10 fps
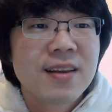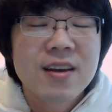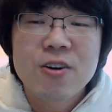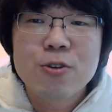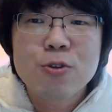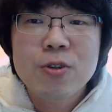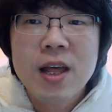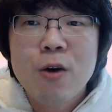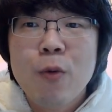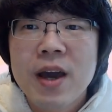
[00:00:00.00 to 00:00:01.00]
Oh, you know
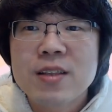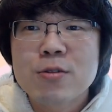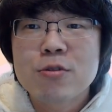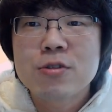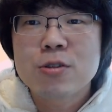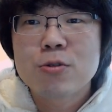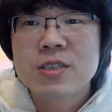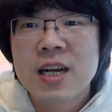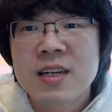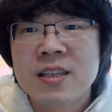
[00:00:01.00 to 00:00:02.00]
now white two
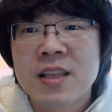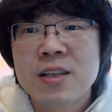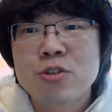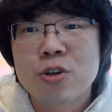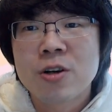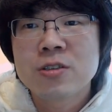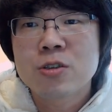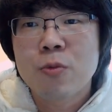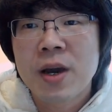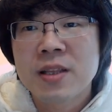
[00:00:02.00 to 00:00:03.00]
stones are in danger,
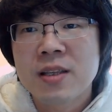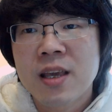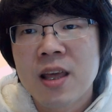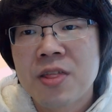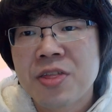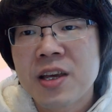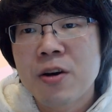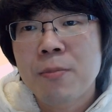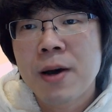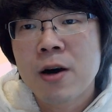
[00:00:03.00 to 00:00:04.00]
so white can
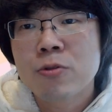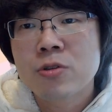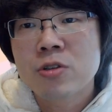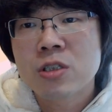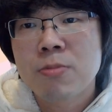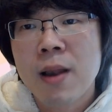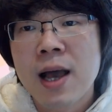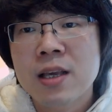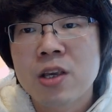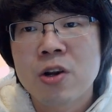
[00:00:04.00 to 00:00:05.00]
think about just
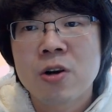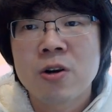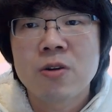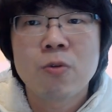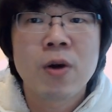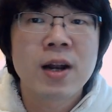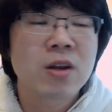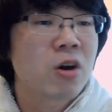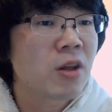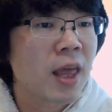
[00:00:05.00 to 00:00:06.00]
block here or
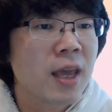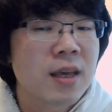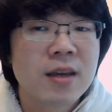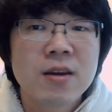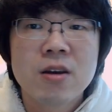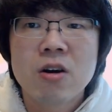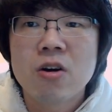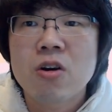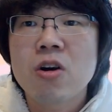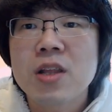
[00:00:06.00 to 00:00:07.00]
connect.
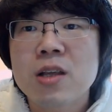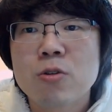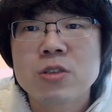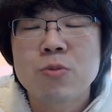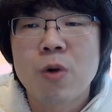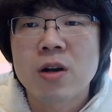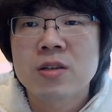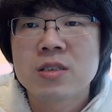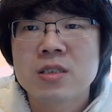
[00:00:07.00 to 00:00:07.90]
Uh, connect doesn't work.